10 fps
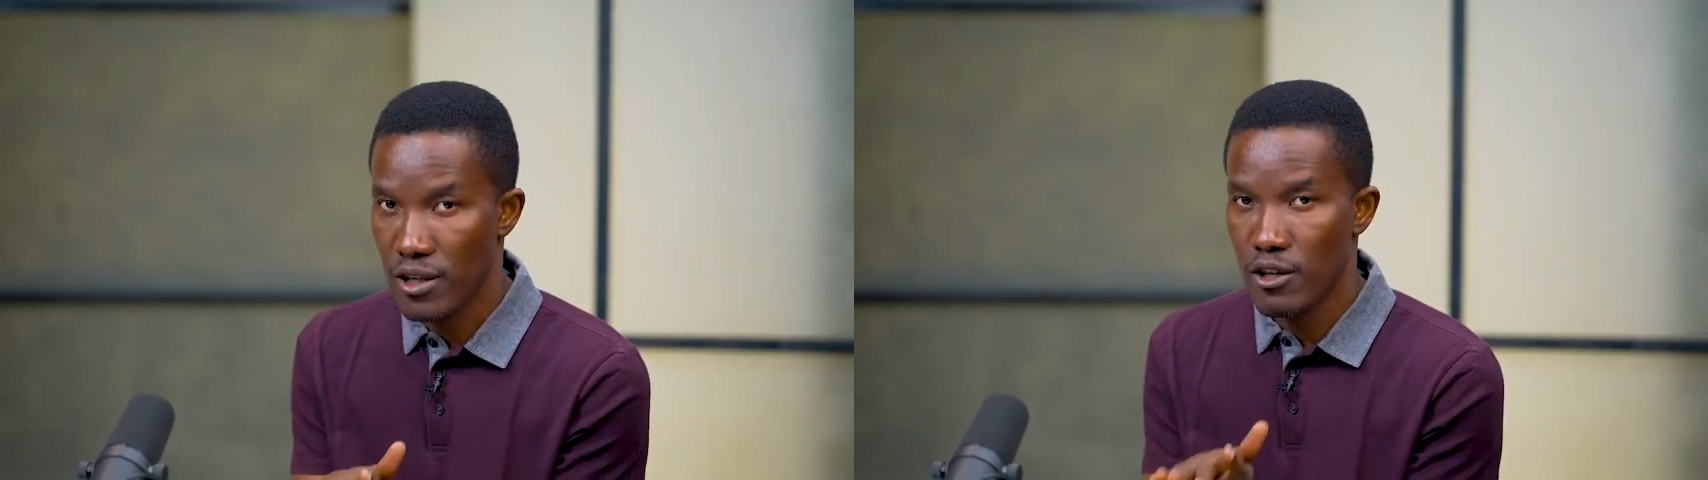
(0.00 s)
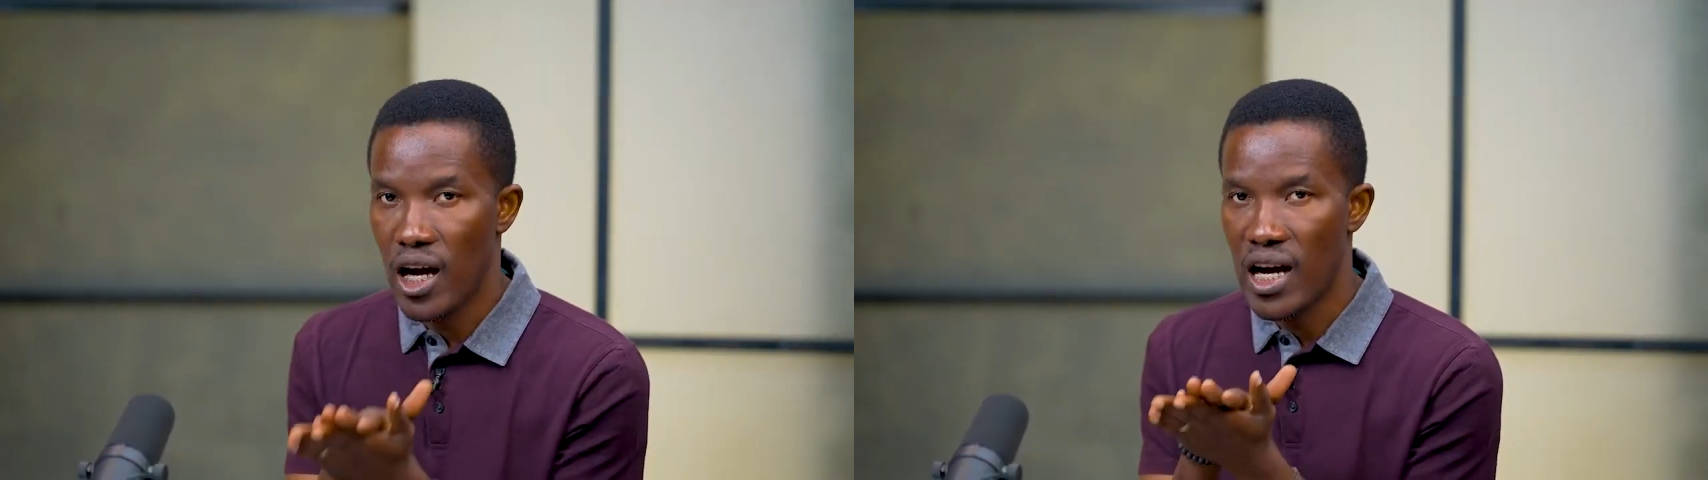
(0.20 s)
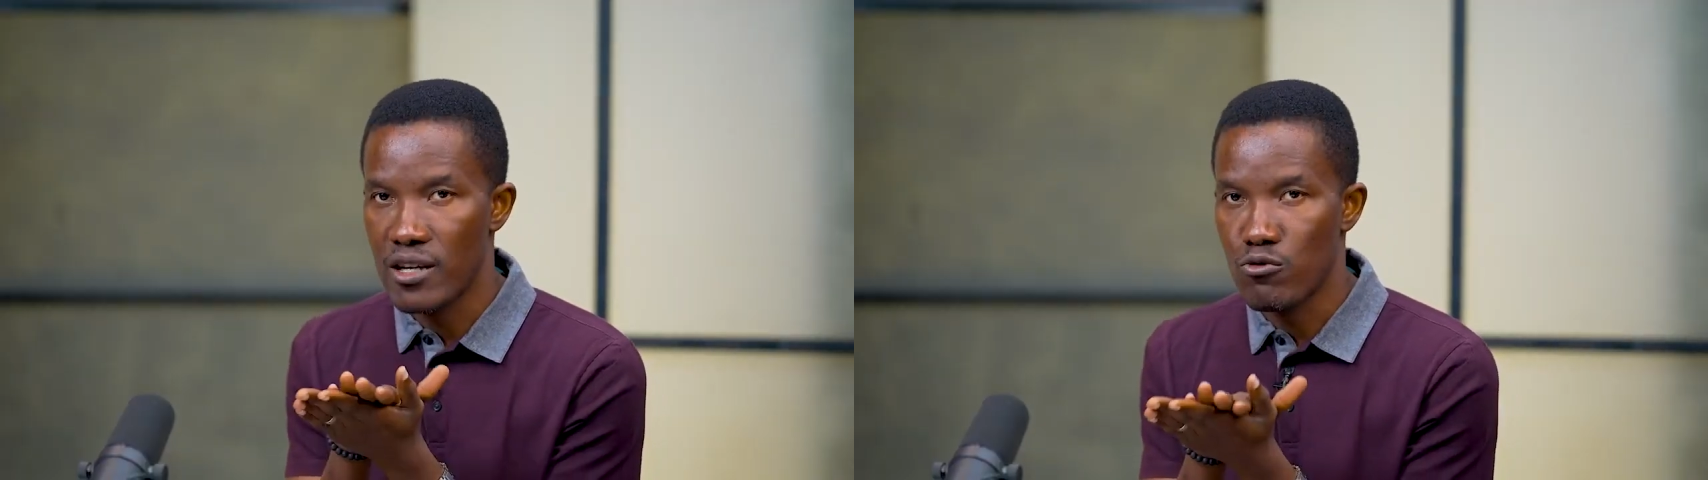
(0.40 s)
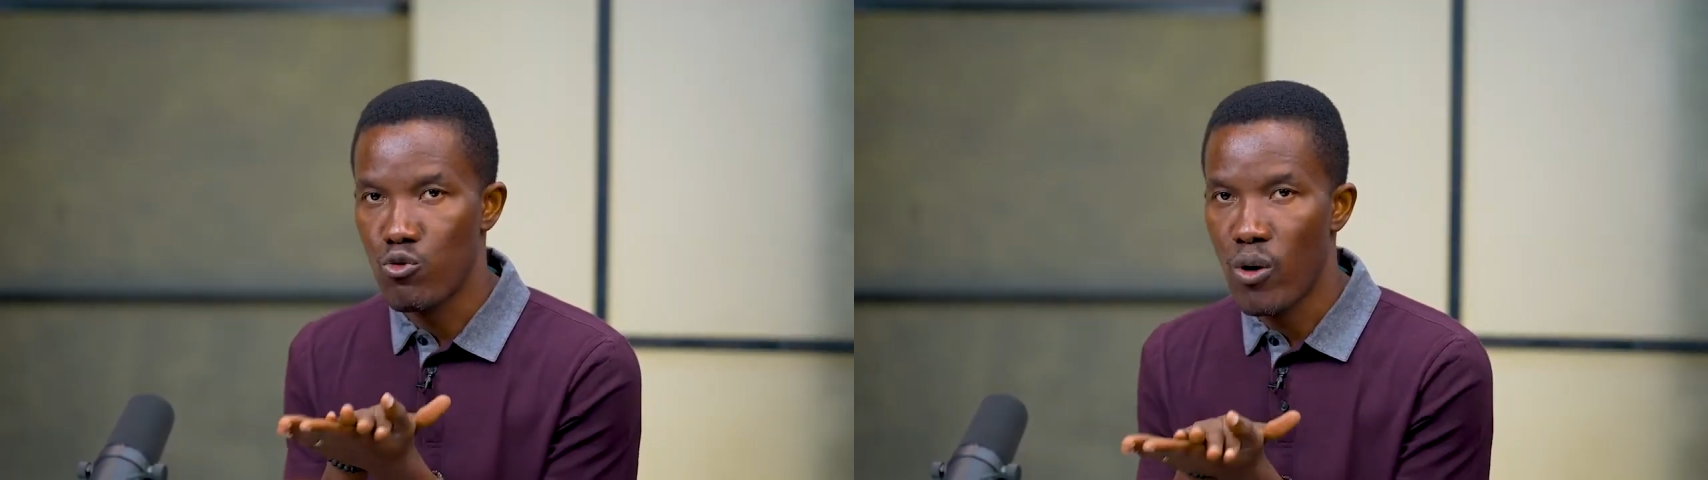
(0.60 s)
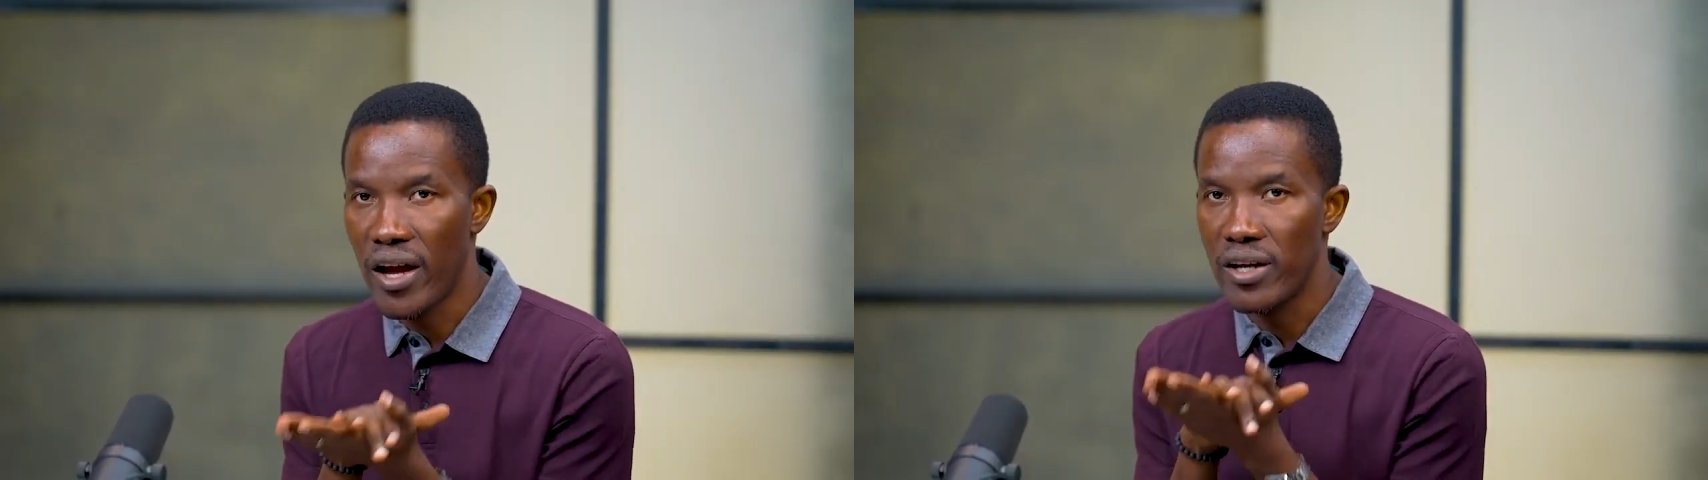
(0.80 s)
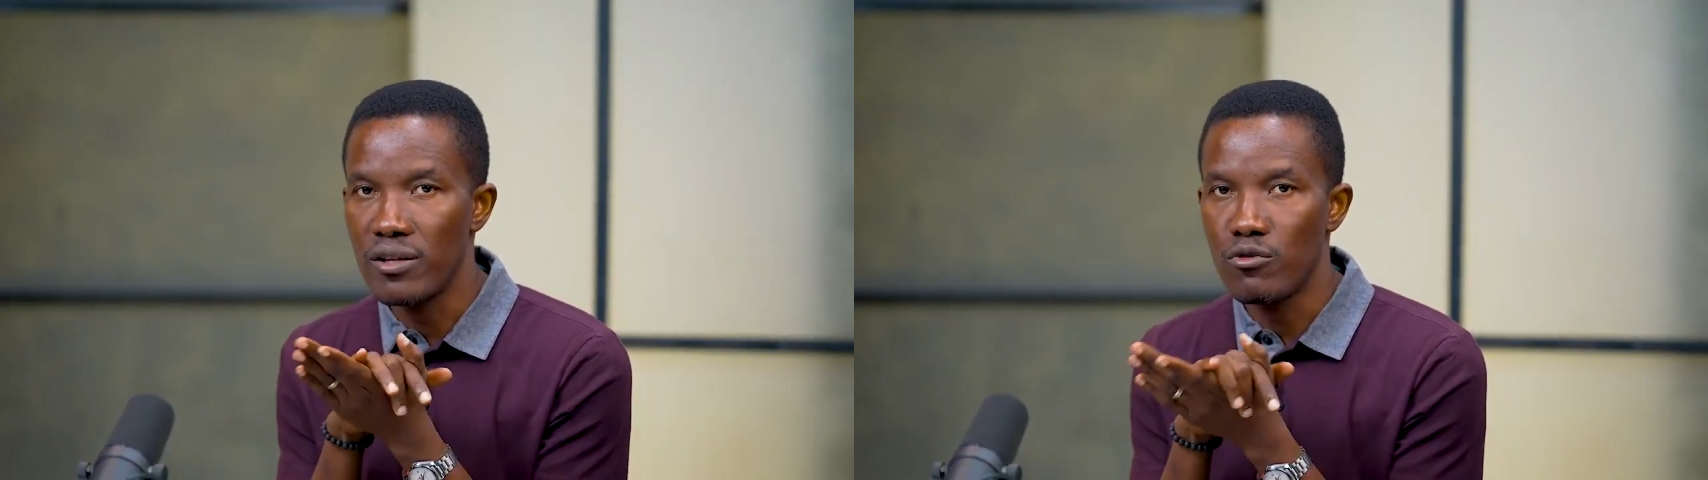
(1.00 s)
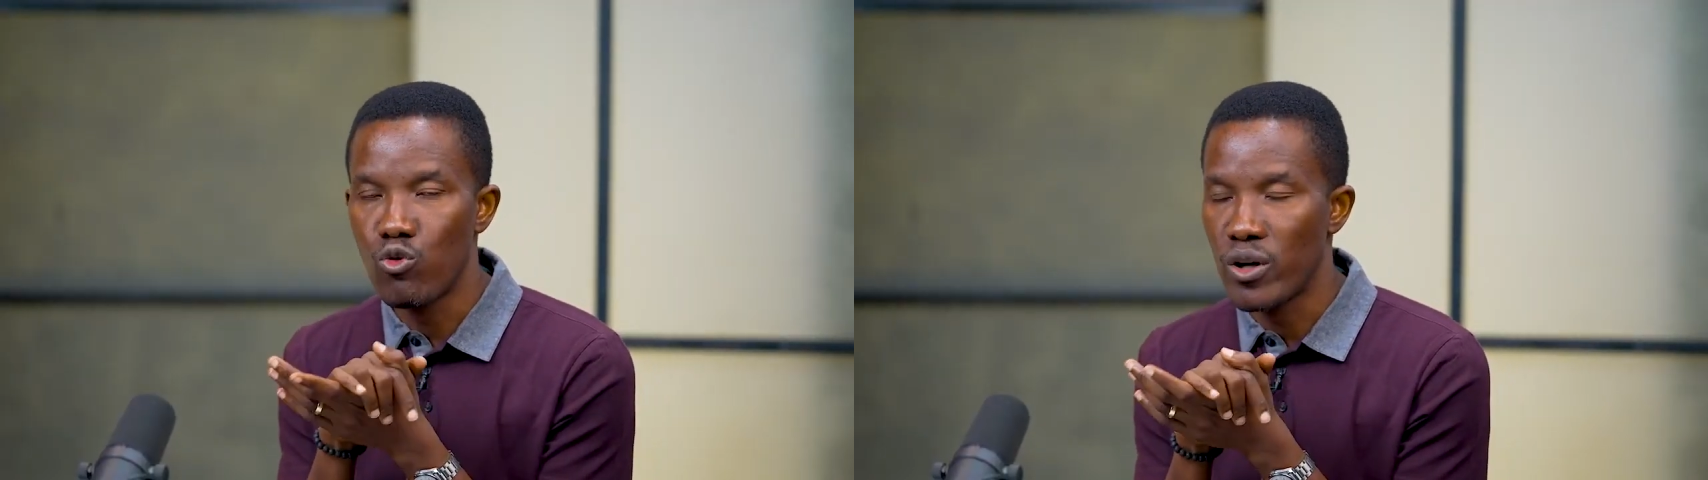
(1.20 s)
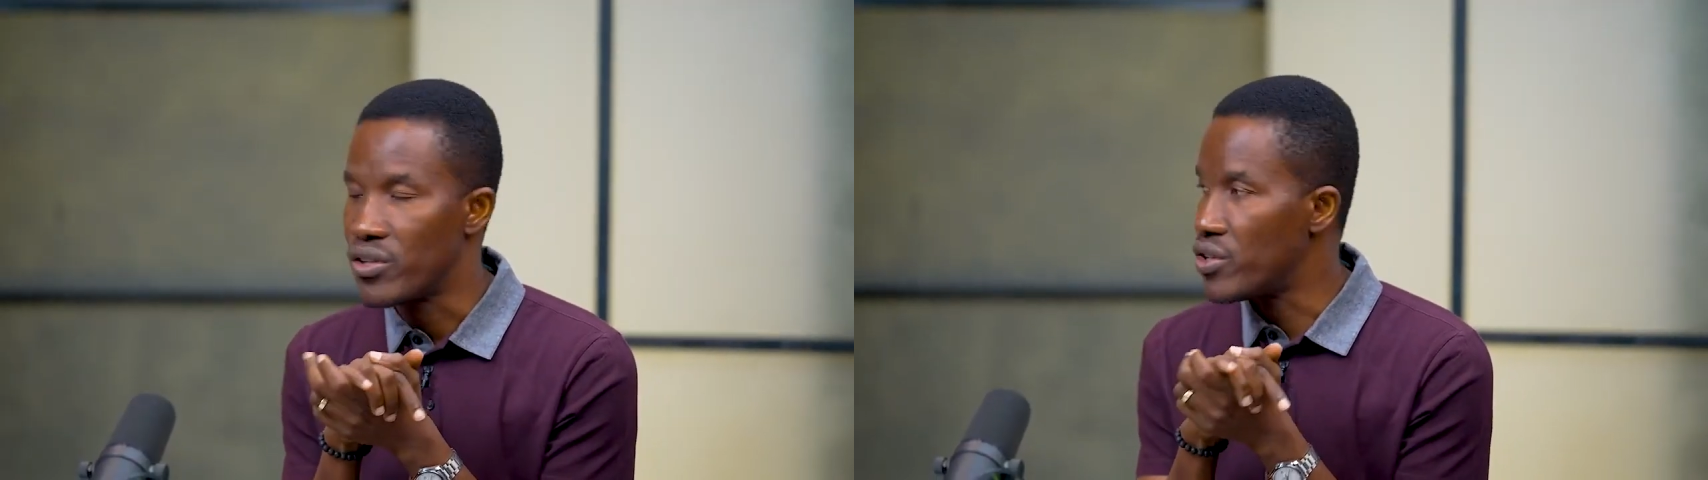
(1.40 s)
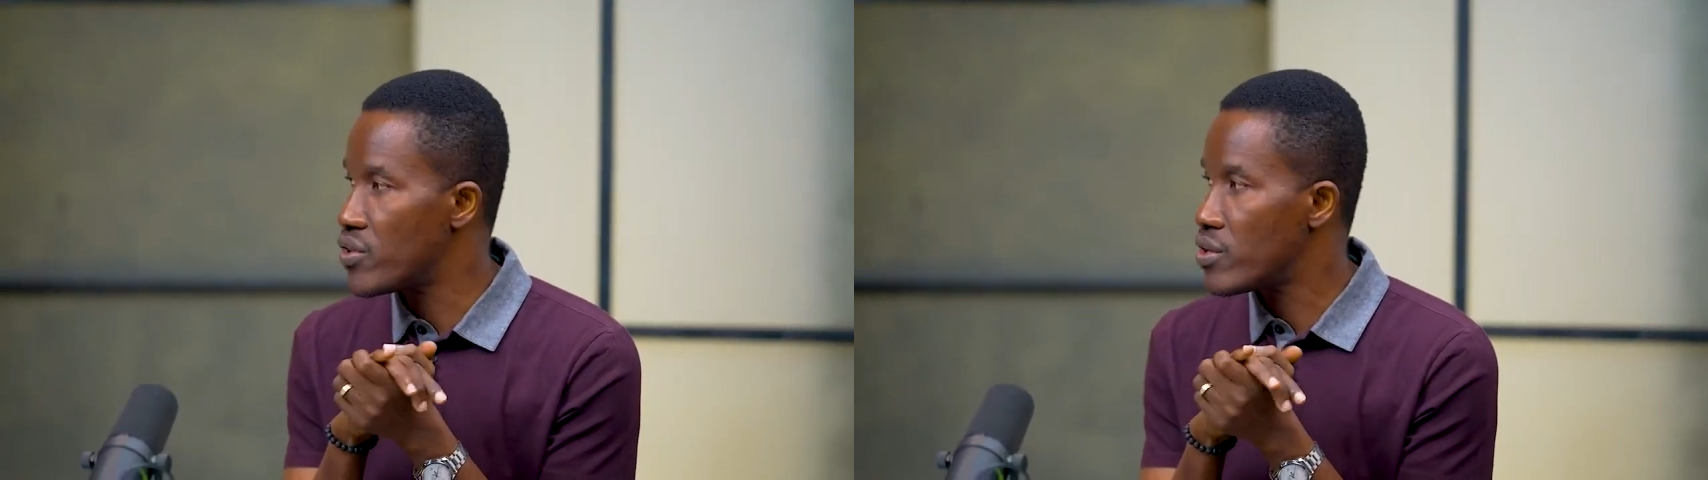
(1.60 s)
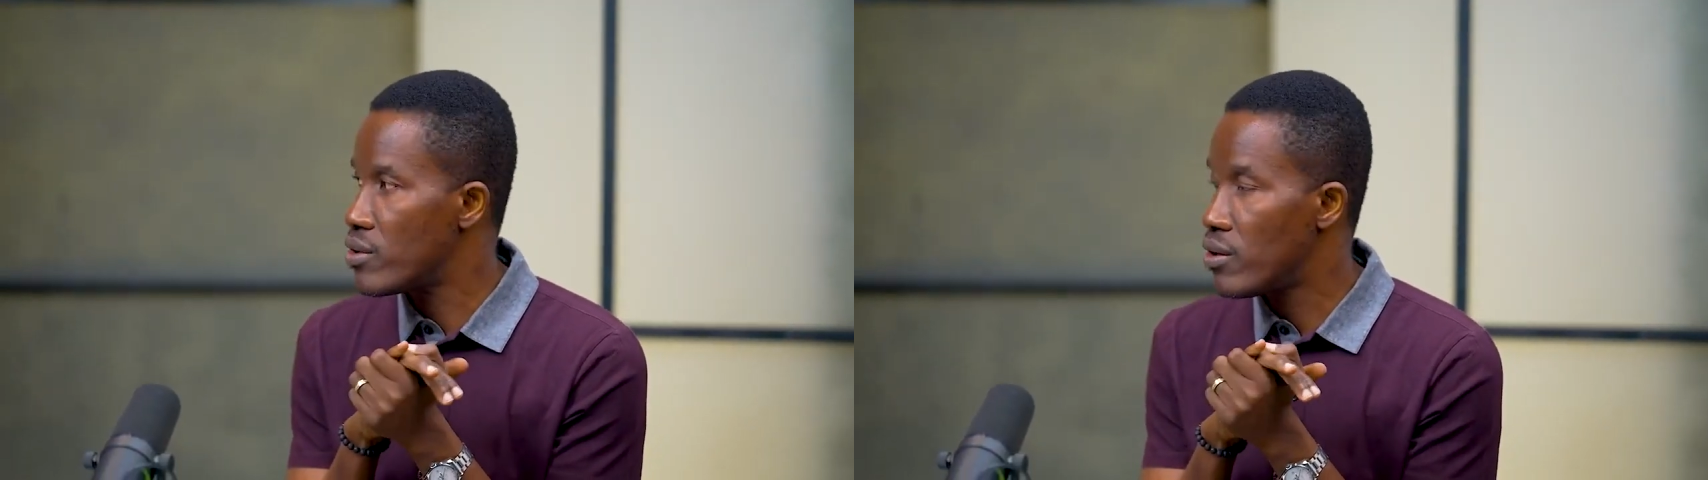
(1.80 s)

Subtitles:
And when we just